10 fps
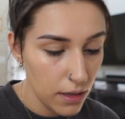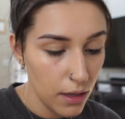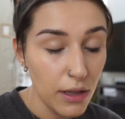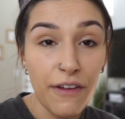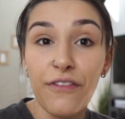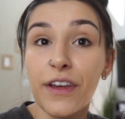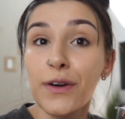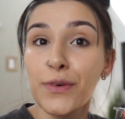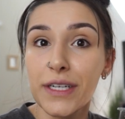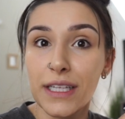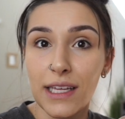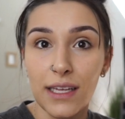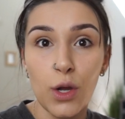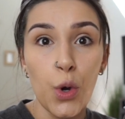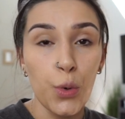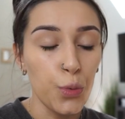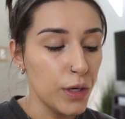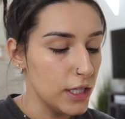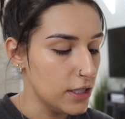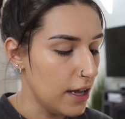Oh, they feel really,
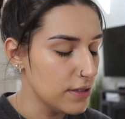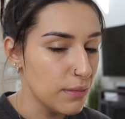really soft.